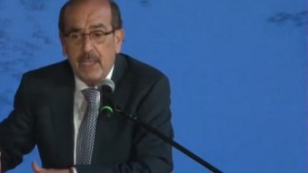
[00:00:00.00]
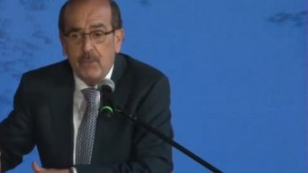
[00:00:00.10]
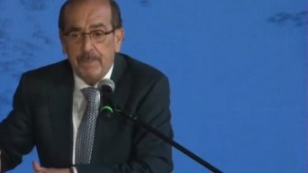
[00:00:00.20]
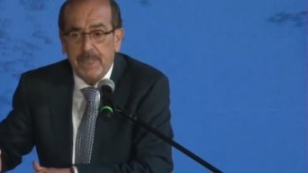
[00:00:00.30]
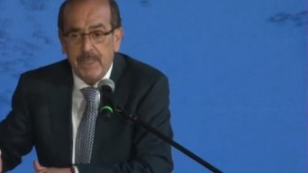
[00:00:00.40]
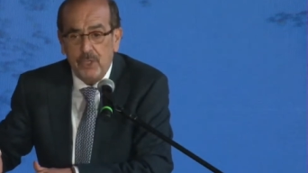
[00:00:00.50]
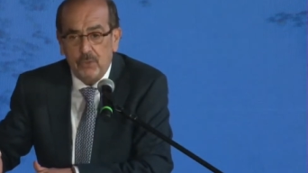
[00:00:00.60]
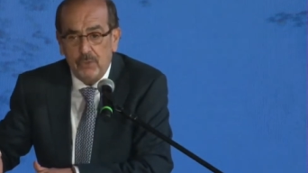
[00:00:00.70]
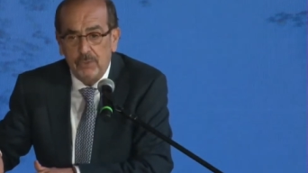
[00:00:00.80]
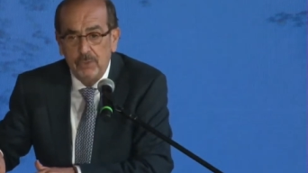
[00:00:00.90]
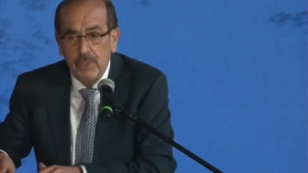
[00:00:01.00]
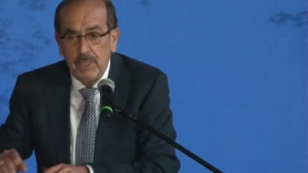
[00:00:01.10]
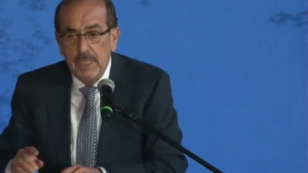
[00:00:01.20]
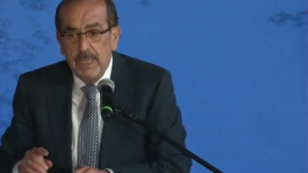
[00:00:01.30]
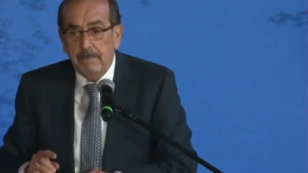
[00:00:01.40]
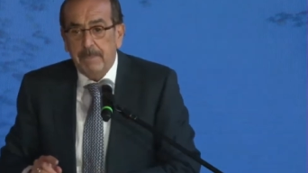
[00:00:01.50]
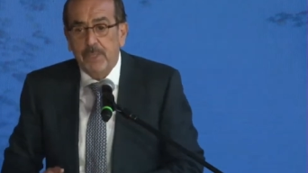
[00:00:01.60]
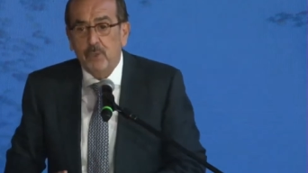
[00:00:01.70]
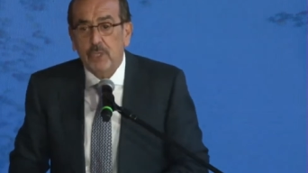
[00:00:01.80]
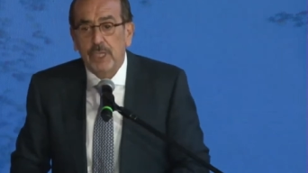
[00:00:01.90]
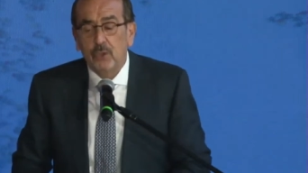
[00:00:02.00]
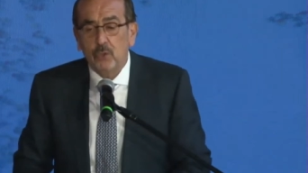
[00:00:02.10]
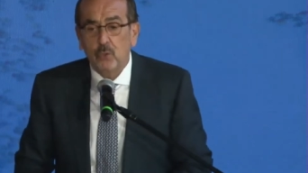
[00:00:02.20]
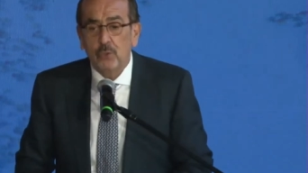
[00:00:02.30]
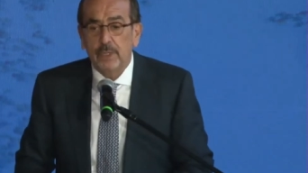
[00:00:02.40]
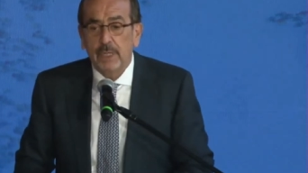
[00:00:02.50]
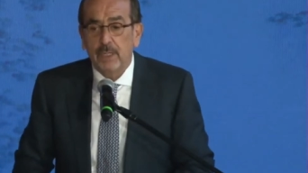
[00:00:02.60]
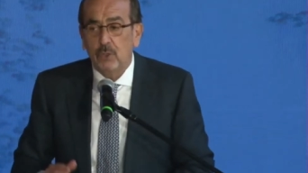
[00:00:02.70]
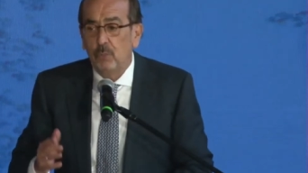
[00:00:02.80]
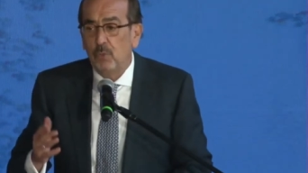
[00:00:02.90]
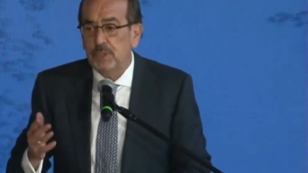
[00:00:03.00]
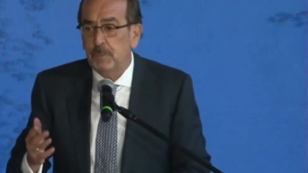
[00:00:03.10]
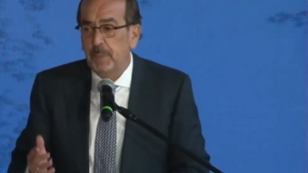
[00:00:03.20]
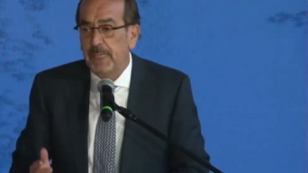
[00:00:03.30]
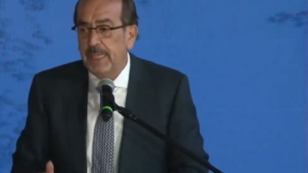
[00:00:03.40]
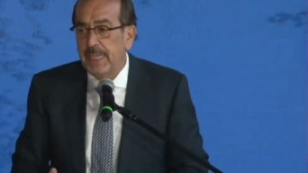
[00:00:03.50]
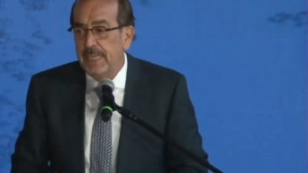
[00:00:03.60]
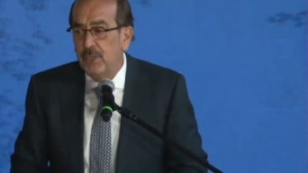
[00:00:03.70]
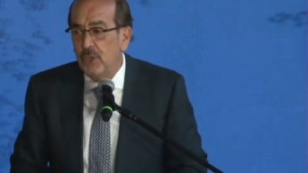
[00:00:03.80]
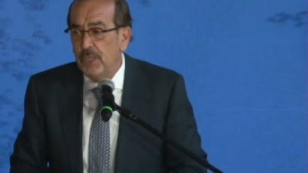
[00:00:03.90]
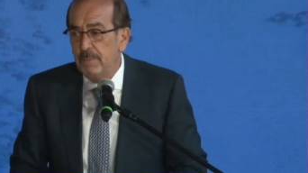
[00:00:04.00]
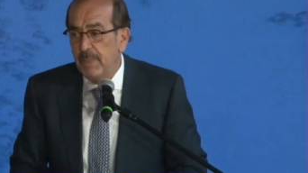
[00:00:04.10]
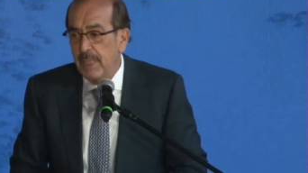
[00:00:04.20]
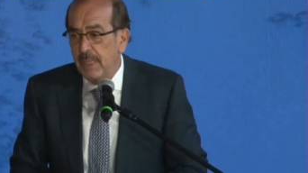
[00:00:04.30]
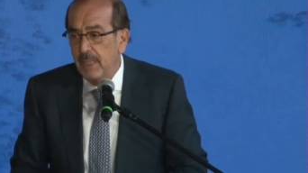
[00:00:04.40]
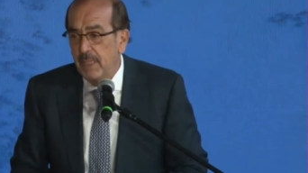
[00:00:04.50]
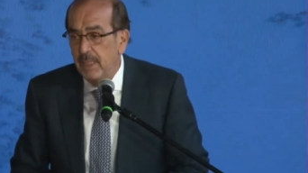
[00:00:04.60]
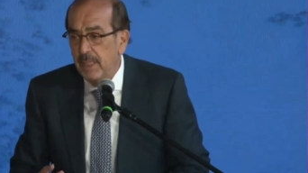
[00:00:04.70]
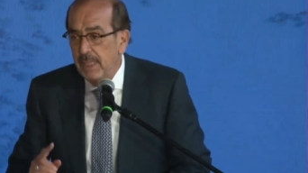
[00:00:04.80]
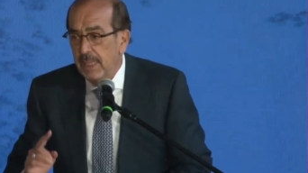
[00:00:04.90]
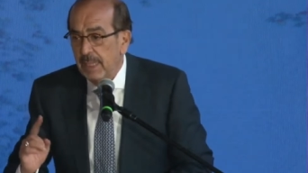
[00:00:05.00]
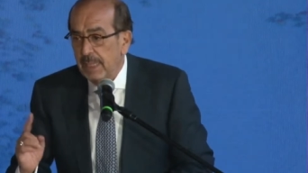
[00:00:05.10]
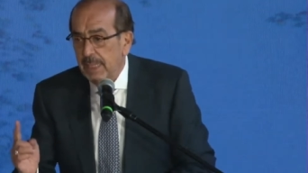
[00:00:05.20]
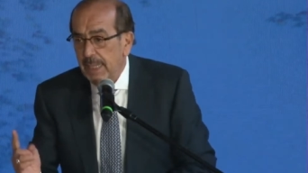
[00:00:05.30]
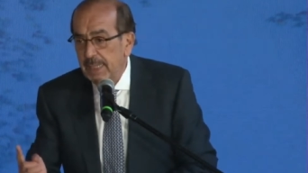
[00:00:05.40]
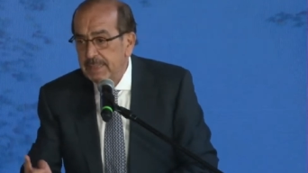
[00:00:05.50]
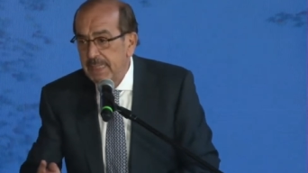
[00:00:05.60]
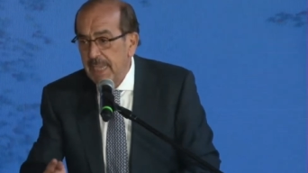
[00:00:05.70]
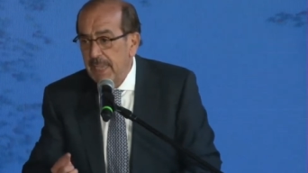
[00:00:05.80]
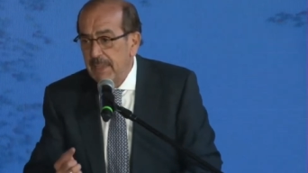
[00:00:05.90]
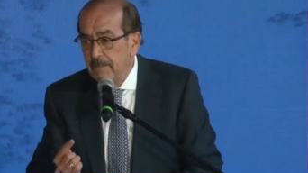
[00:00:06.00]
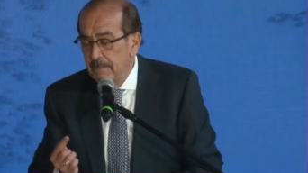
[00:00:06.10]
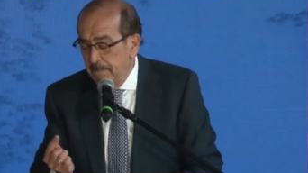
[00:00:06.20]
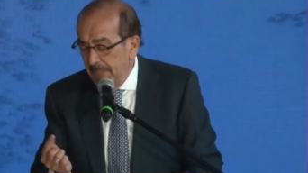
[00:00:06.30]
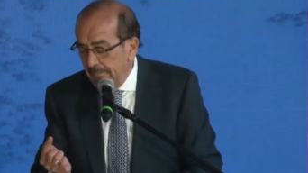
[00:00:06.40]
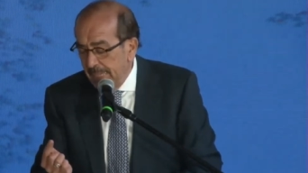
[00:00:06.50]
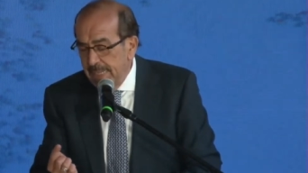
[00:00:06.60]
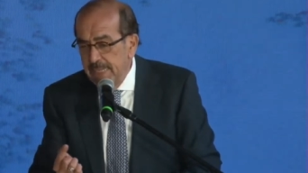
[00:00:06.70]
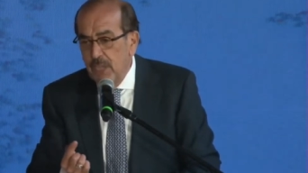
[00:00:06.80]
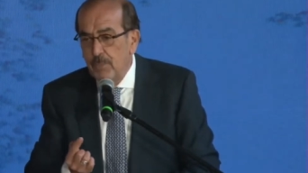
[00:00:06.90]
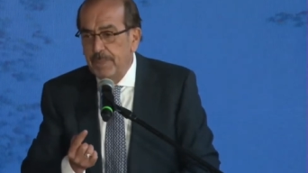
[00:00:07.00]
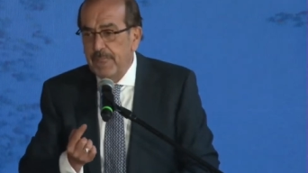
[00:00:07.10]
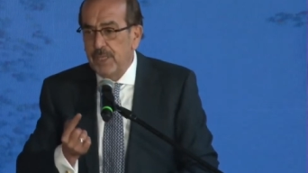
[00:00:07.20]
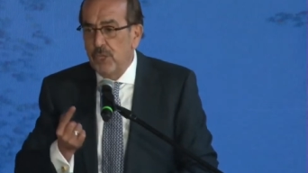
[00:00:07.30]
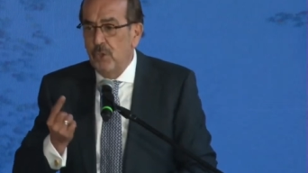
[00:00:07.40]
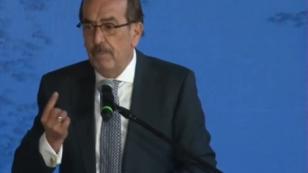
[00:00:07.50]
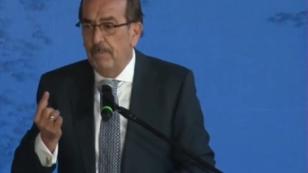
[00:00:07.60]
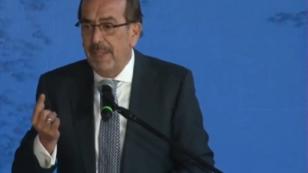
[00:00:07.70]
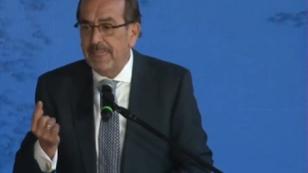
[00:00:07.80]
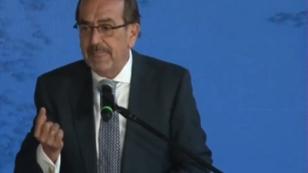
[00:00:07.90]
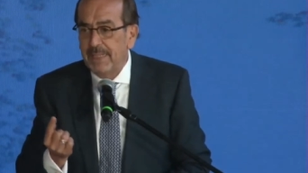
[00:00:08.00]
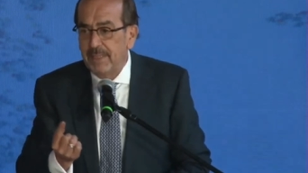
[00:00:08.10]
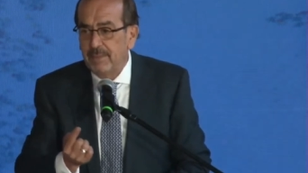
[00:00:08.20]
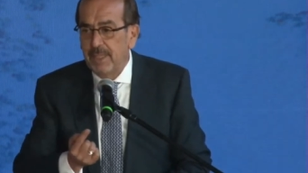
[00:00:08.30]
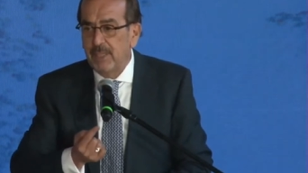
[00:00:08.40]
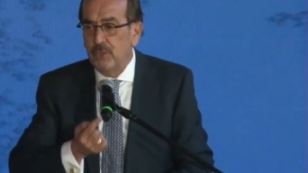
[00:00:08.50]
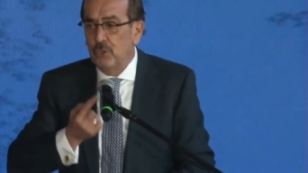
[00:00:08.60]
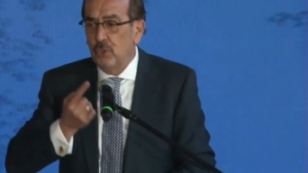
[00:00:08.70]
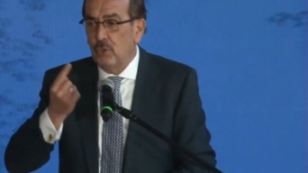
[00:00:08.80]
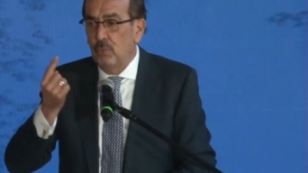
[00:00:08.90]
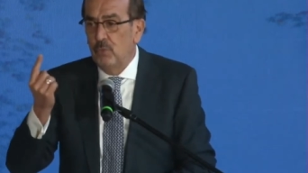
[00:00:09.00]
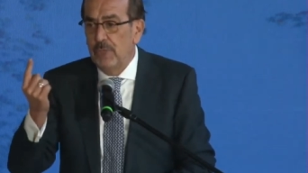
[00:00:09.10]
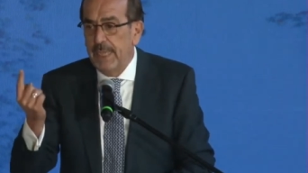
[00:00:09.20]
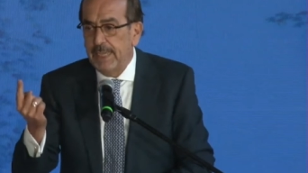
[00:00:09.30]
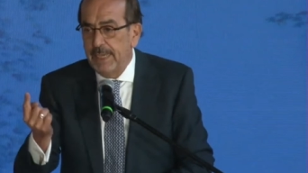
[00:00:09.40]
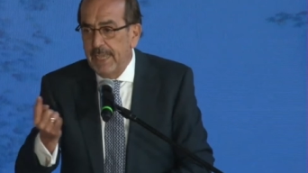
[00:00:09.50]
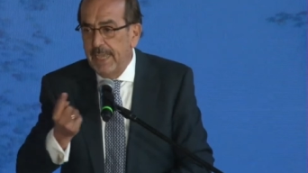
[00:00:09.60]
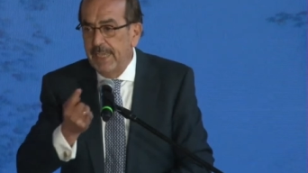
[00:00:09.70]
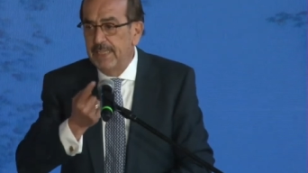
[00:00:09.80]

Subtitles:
comfort, support this minority opinion. But how does Neumann explain this? That this tiny opinion